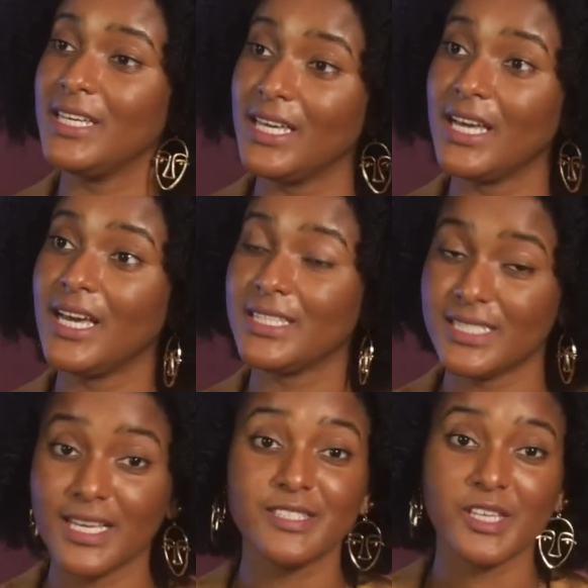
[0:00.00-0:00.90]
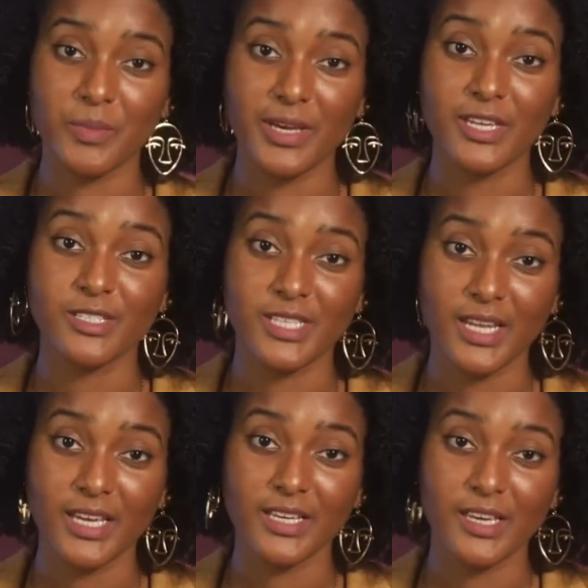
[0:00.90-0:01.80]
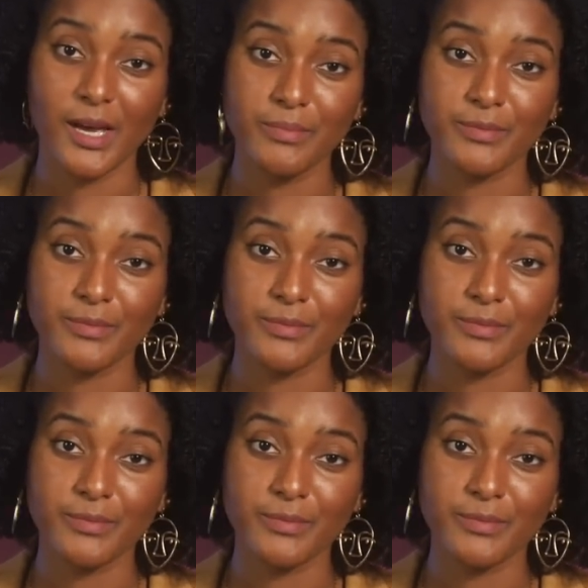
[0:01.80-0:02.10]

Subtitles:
That sounds like my inner cynic, yep.